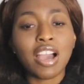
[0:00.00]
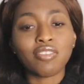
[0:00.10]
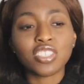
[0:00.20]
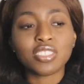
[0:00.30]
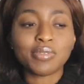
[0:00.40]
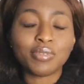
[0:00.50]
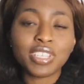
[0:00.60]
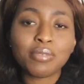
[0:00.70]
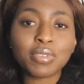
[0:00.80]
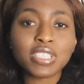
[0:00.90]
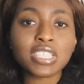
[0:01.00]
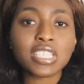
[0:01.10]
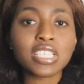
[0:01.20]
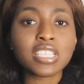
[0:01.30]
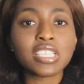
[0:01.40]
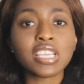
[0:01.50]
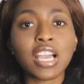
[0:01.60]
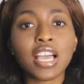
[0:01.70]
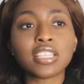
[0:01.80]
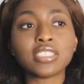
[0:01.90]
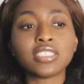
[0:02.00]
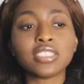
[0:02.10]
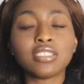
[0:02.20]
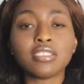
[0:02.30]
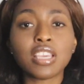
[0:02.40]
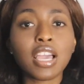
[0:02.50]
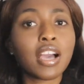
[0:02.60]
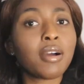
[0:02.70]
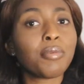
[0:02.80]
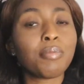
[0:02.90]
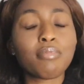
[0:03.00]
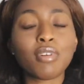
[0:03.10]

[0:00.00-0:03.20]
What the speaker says: I've just been really busy, and yeah,